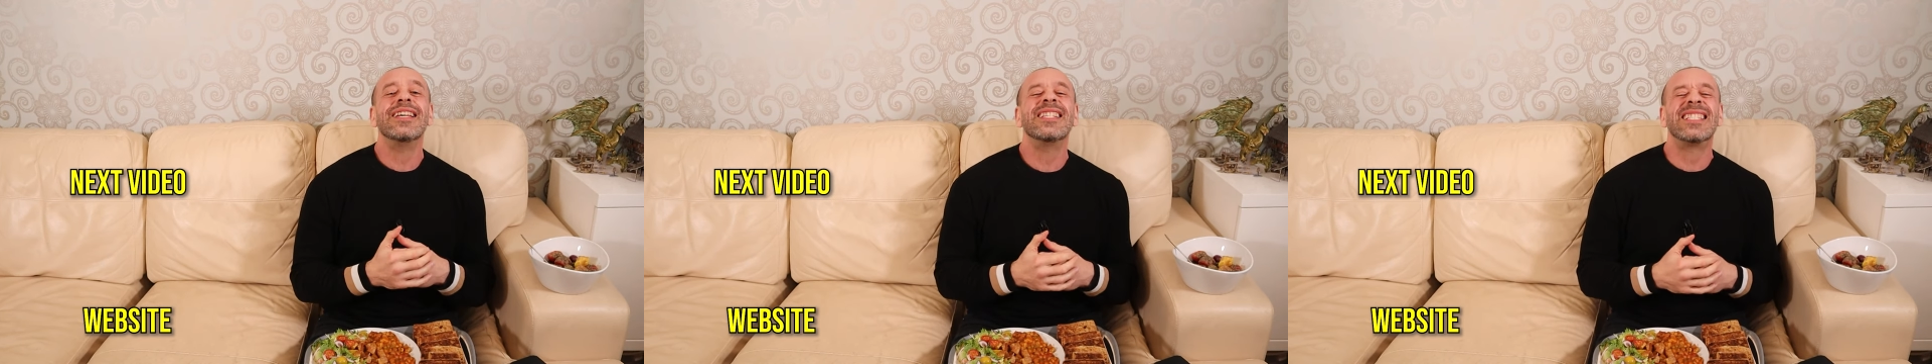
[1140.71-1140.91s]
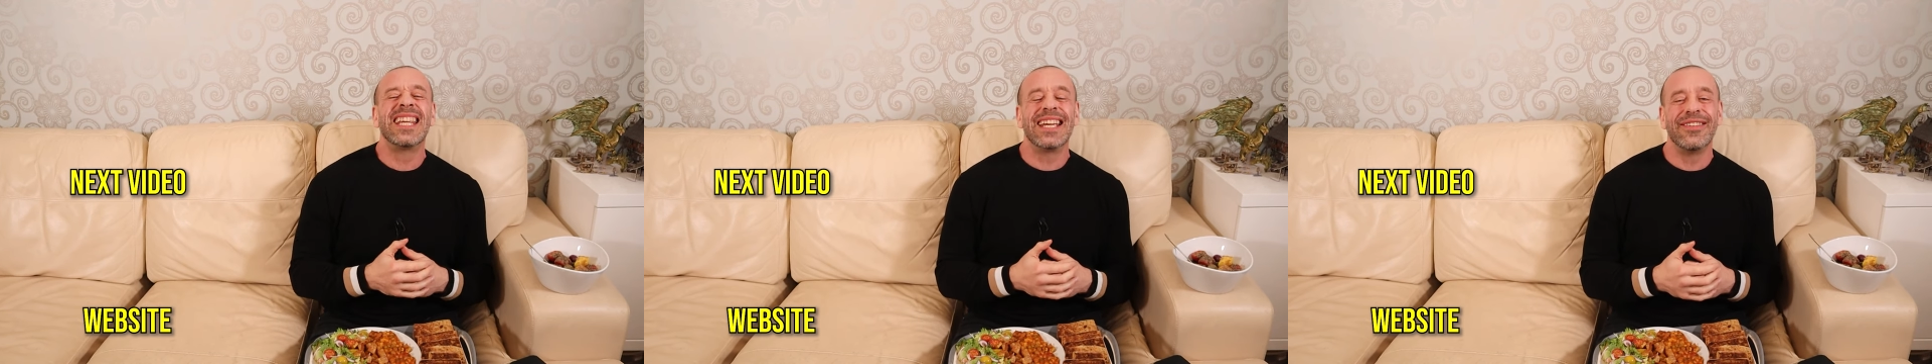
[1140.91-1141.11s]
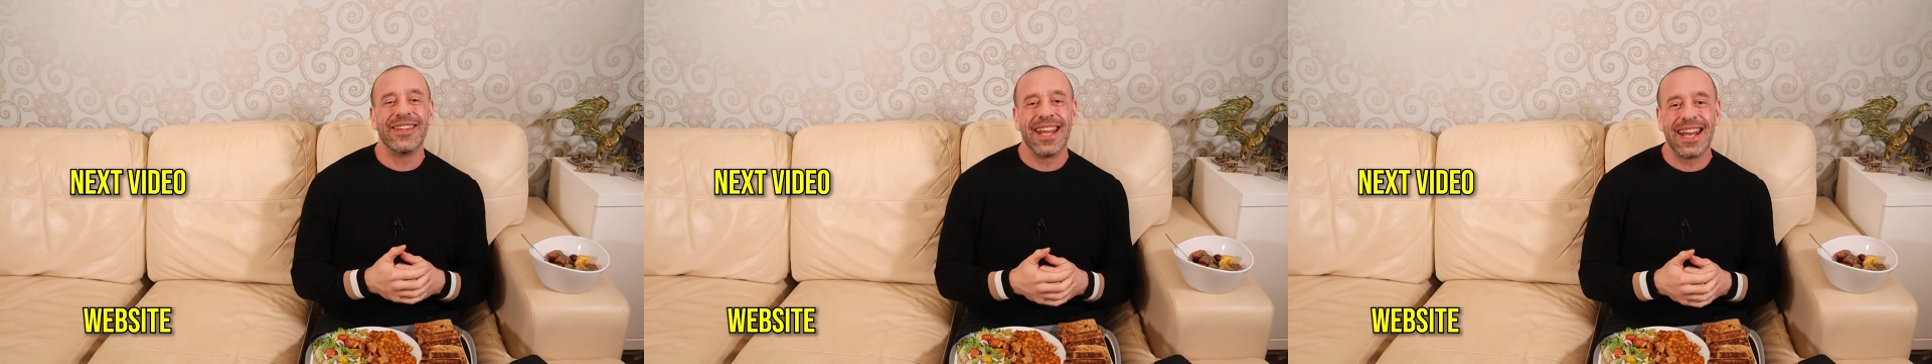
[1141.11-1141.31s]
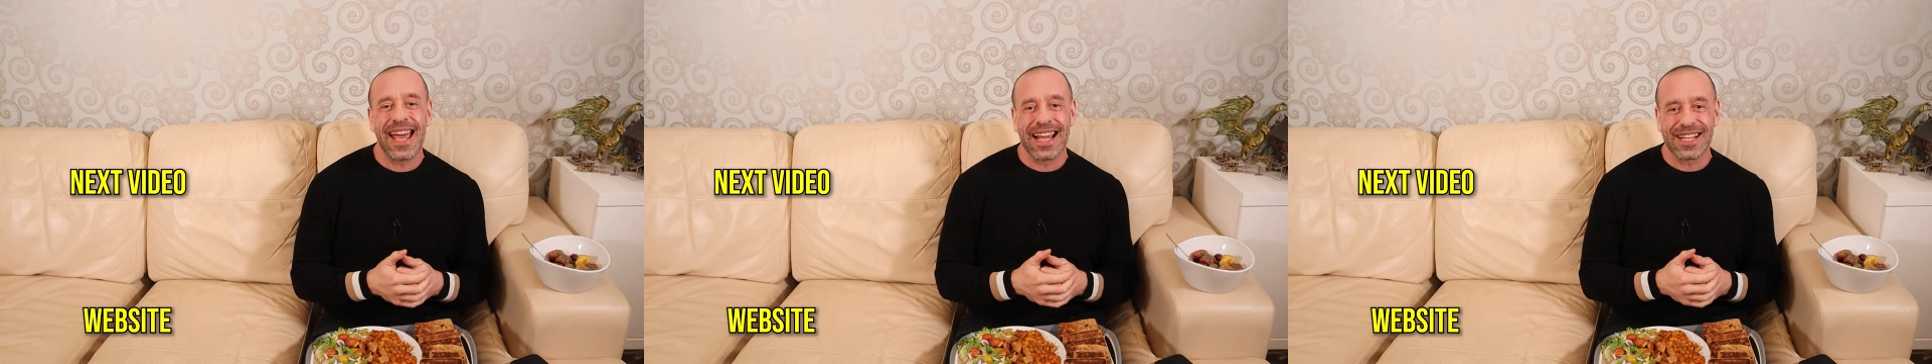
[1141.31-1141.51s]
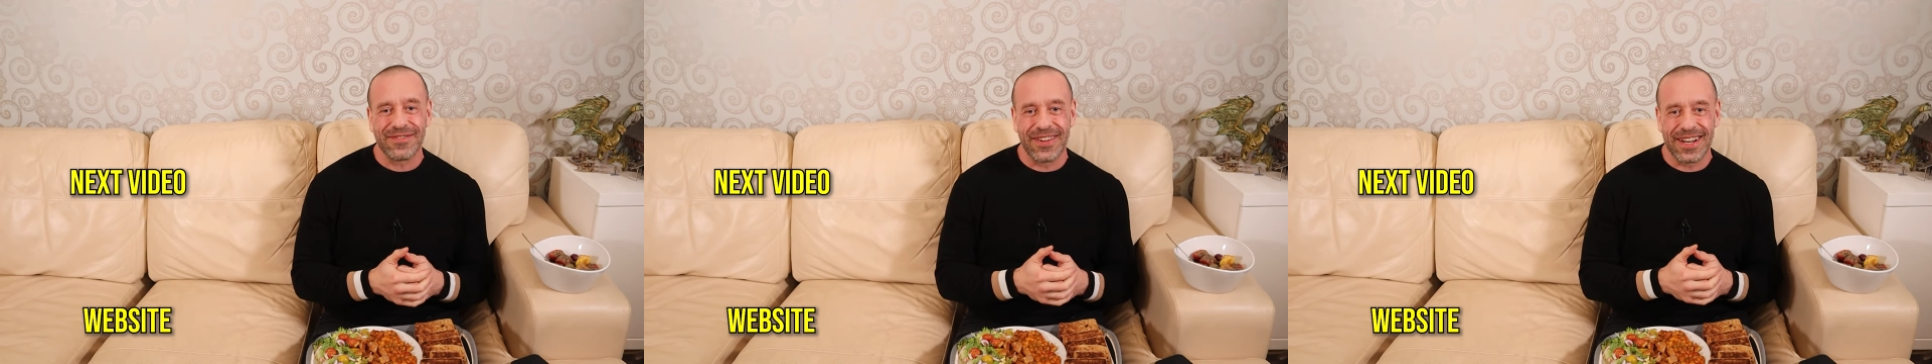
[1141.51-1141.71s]
See you in the
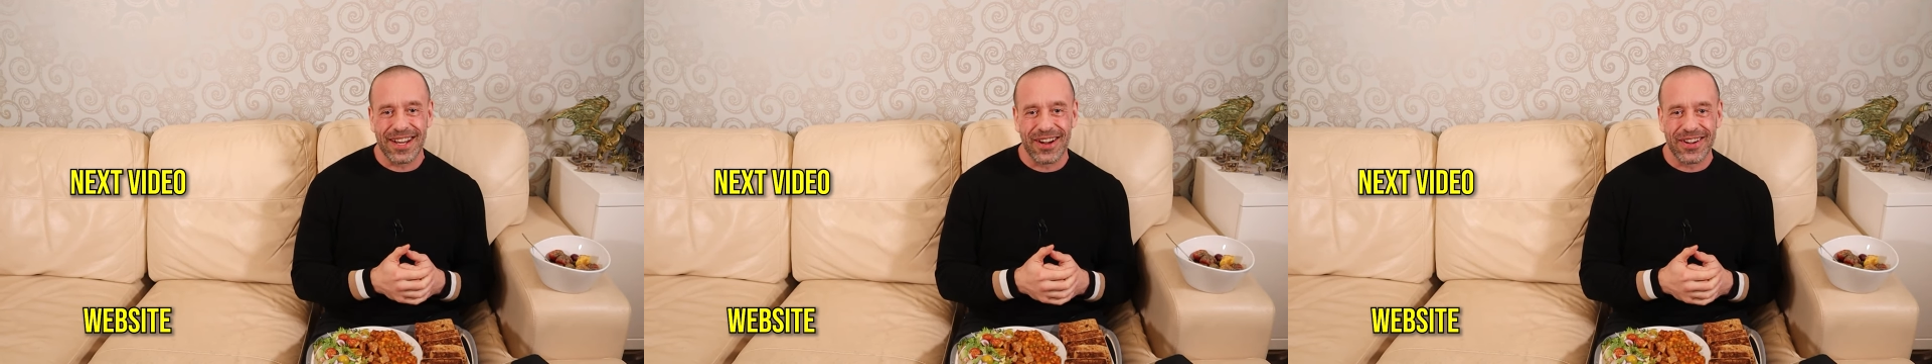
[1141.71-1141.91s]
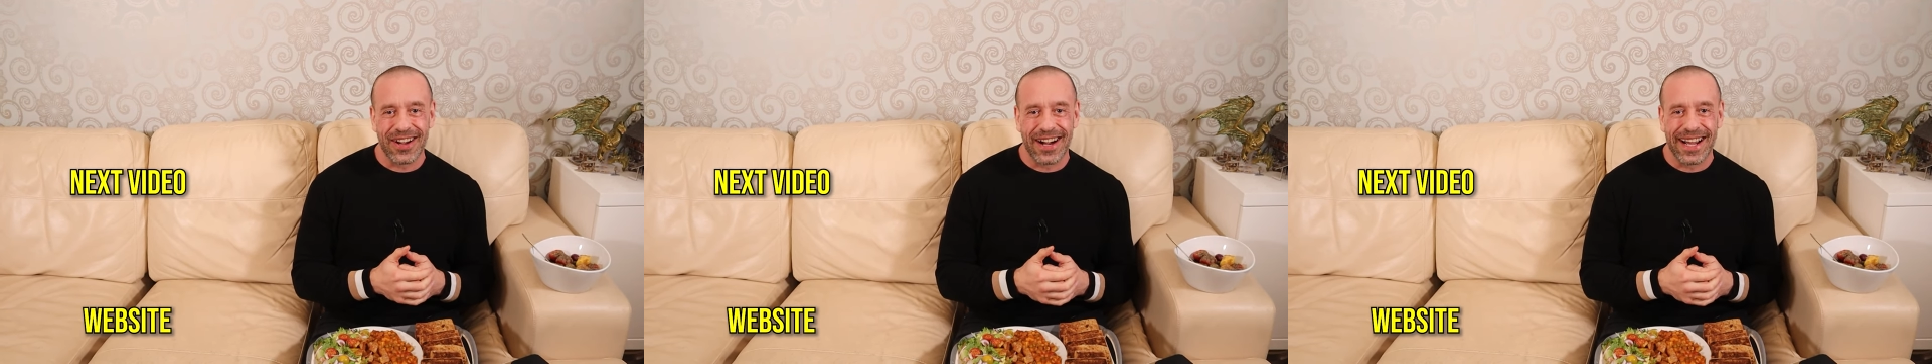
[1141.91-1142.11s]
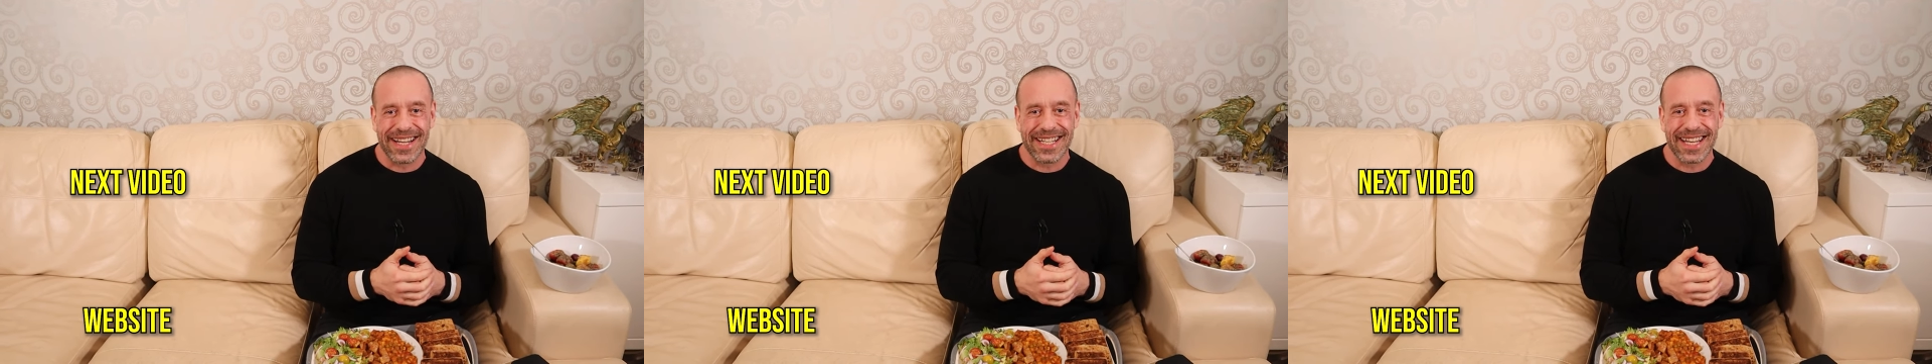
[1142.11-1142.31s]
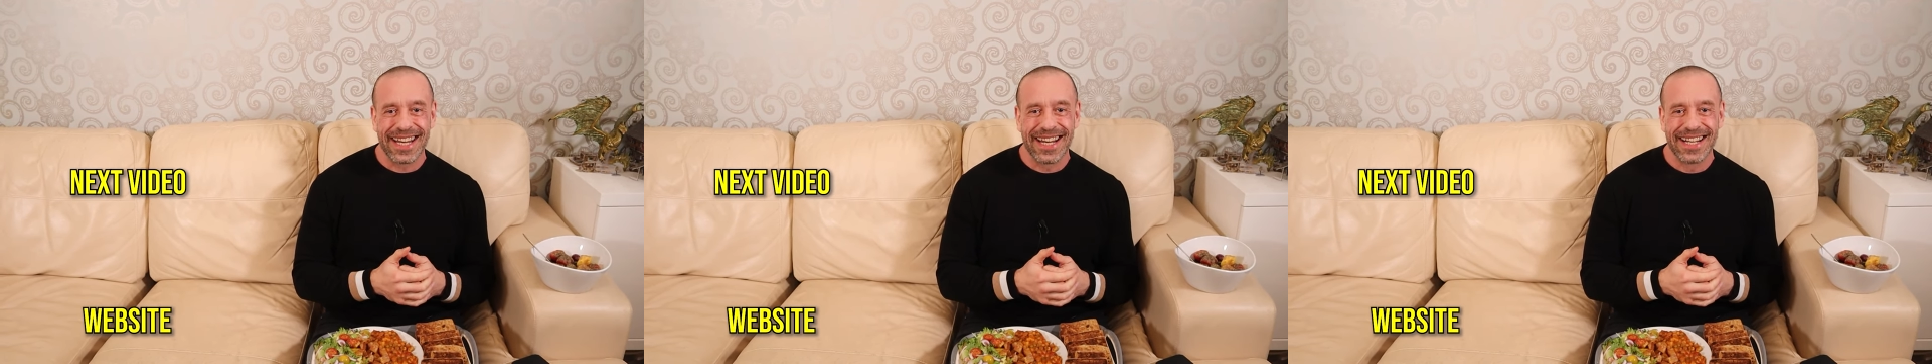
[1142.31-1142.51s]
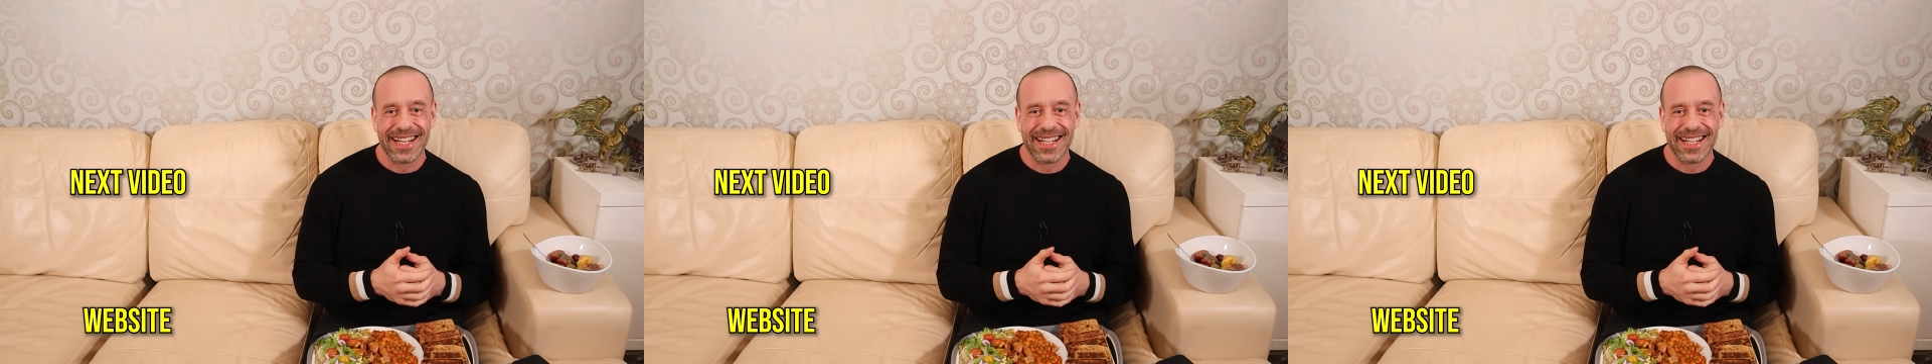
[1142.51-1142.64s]
next video, guys.